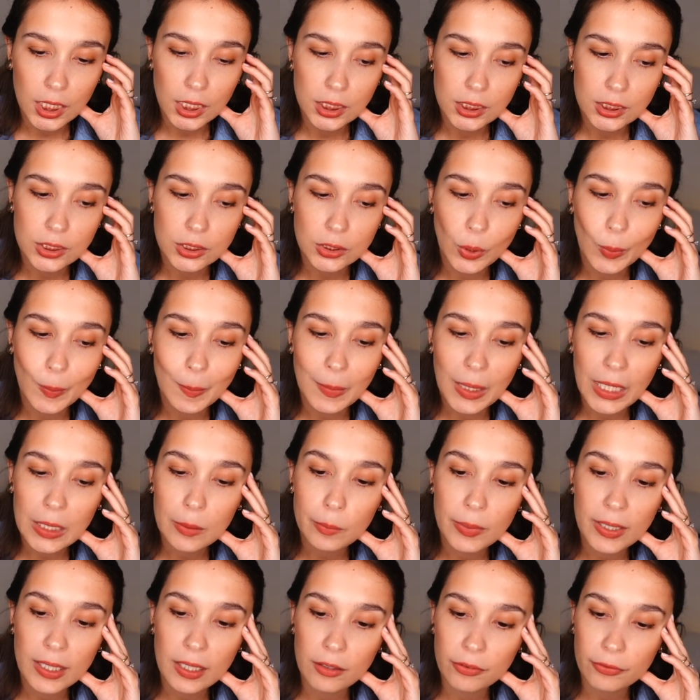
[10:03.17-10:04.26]
So
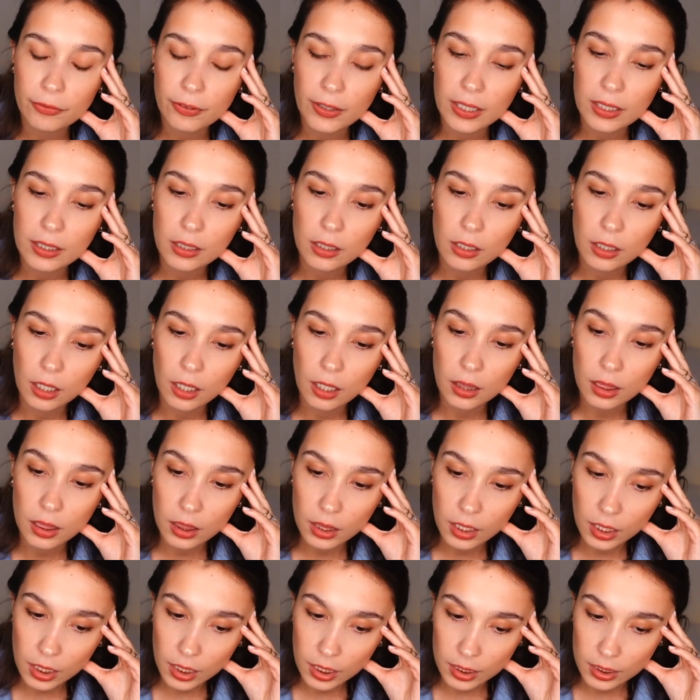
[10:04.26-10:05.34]
maybe if I got
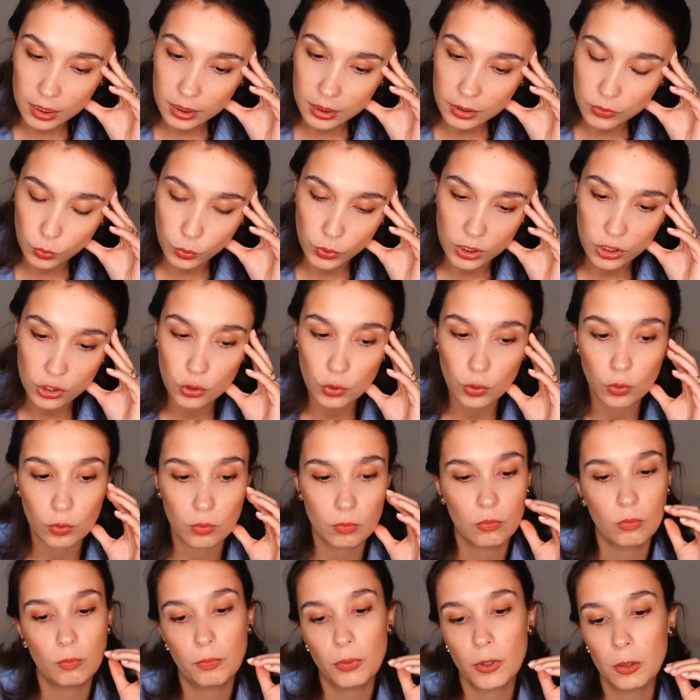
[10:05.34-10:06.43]
this, which
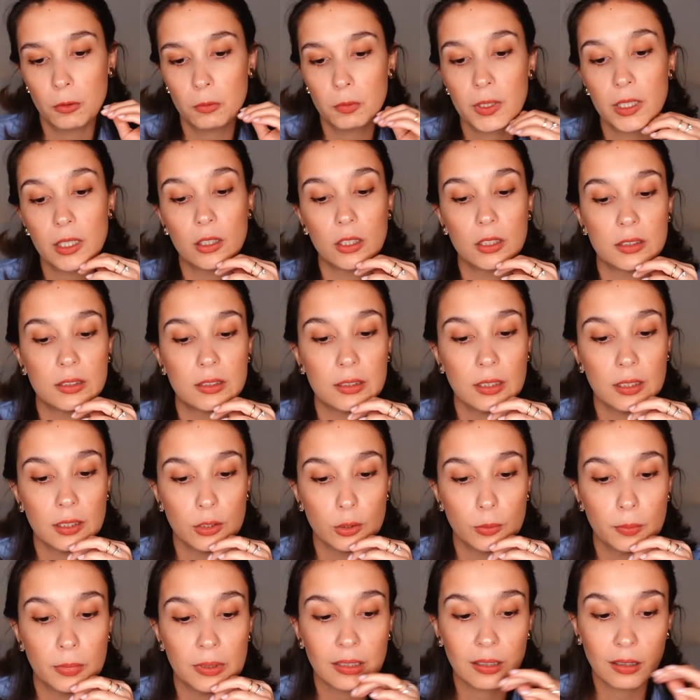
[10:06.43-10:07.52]
probably costs a
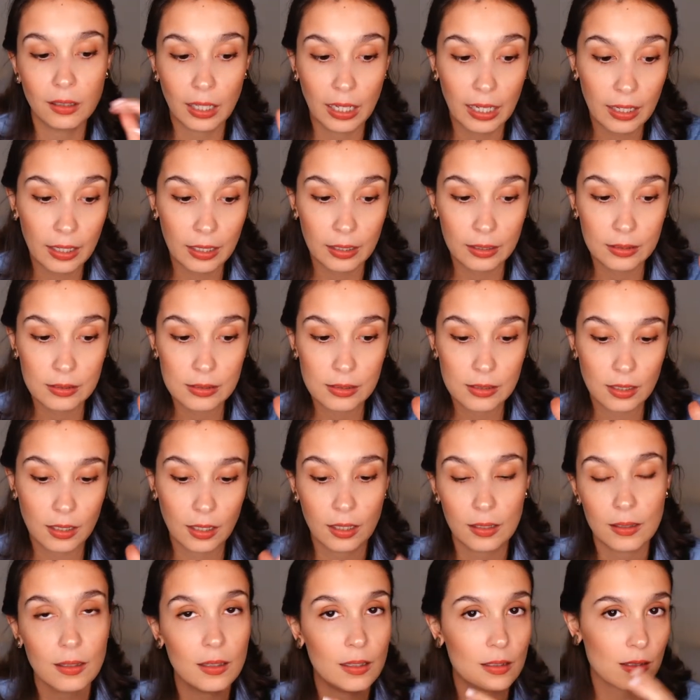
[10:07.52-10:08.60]
little bit less,
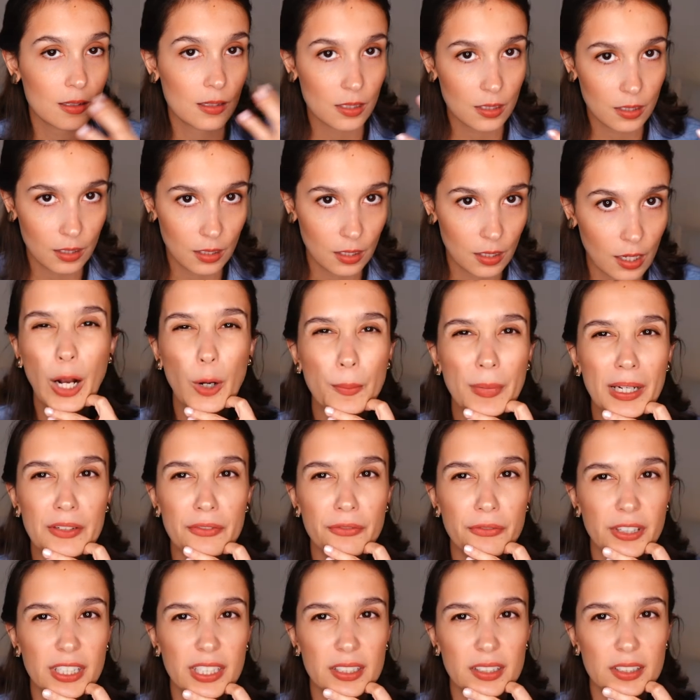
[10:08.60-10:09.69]
I can see how my
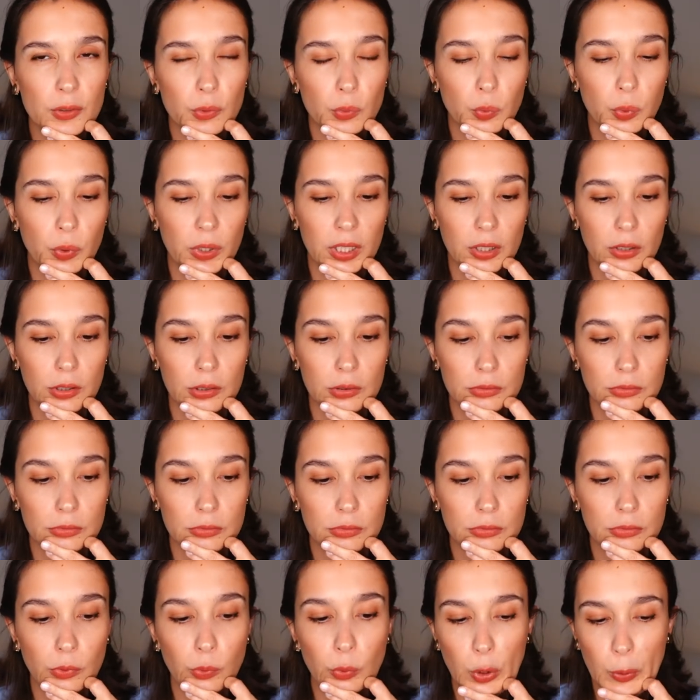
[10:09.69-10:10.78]
feet
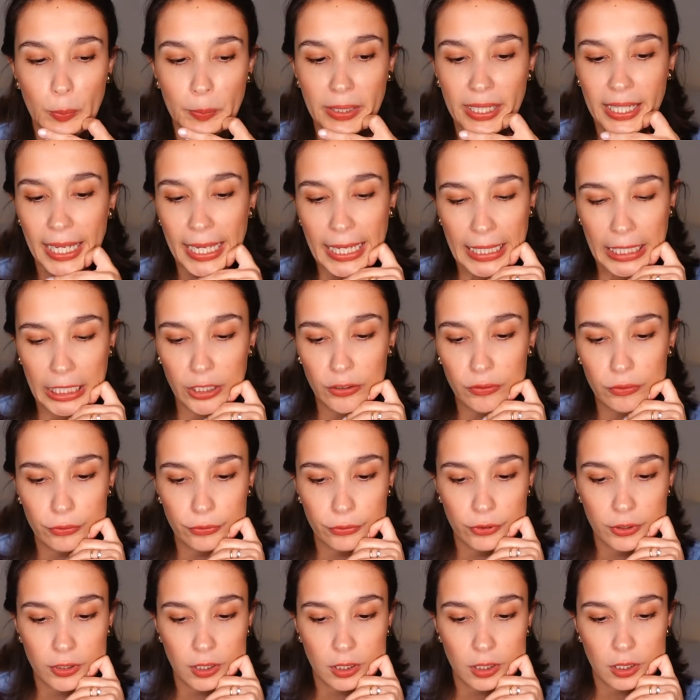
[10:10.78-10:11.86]
will
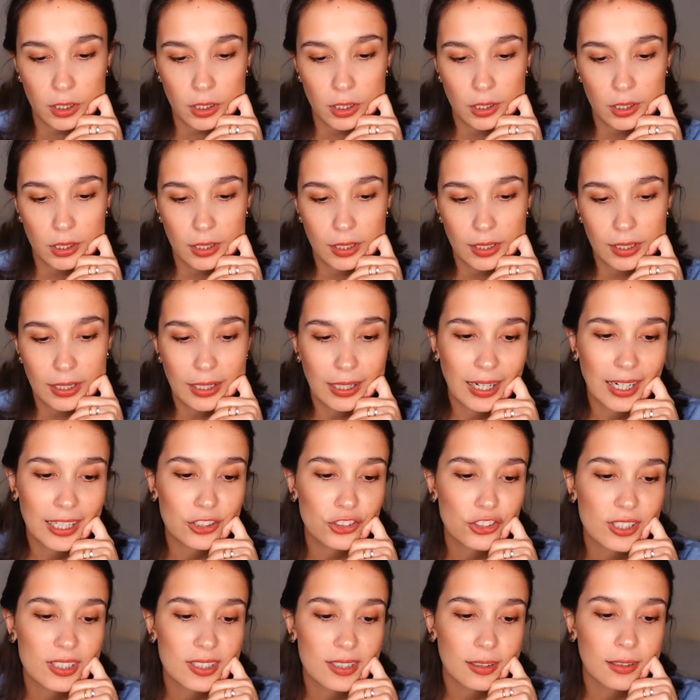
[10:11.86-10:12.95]
behave. I
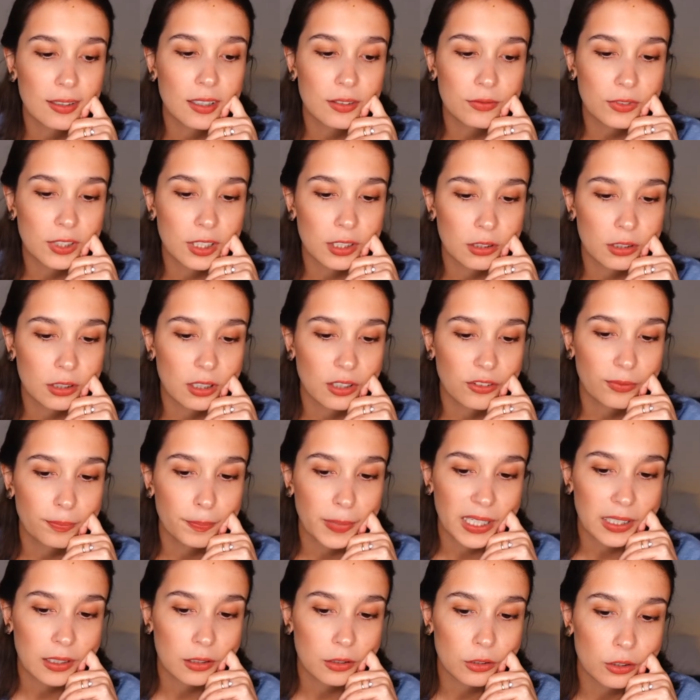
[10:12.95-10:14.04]
just love the look of
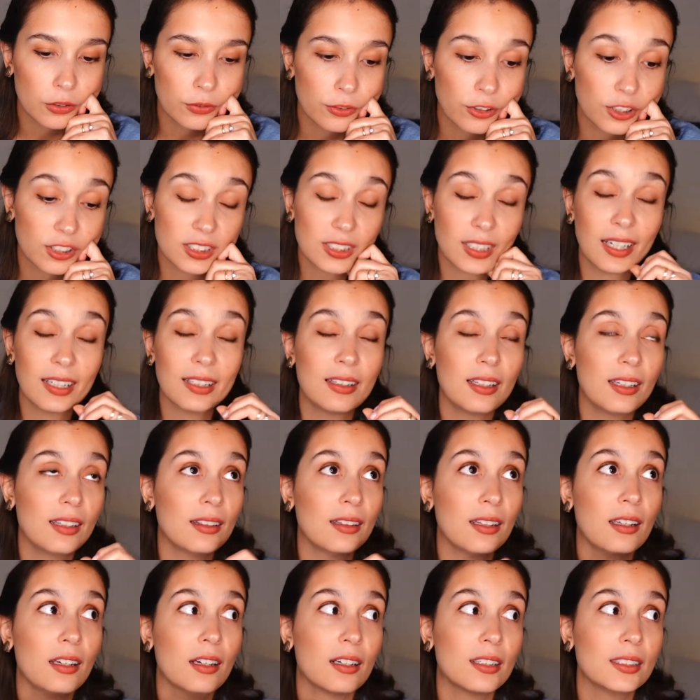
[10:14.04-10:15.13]
penny loafers. I think
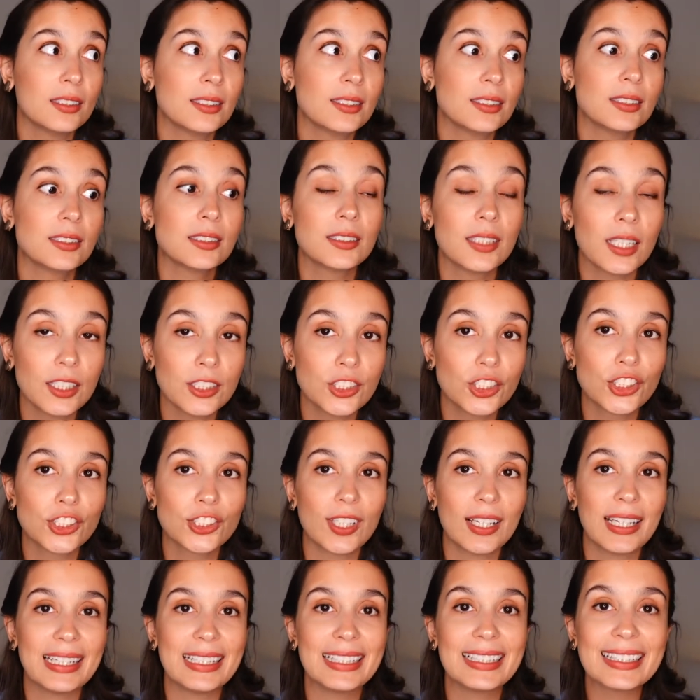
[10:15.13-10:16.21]
they are such
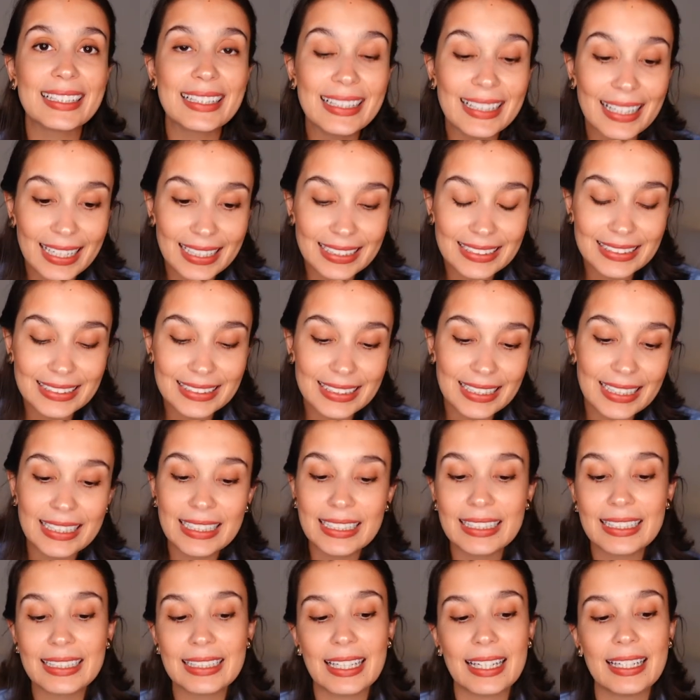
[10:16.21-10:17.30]
a
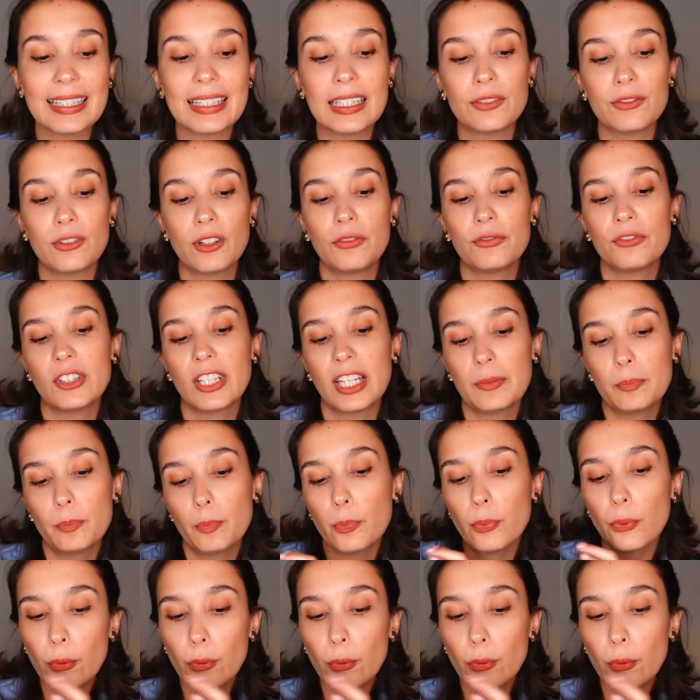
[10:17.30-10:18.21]
classic. They give off that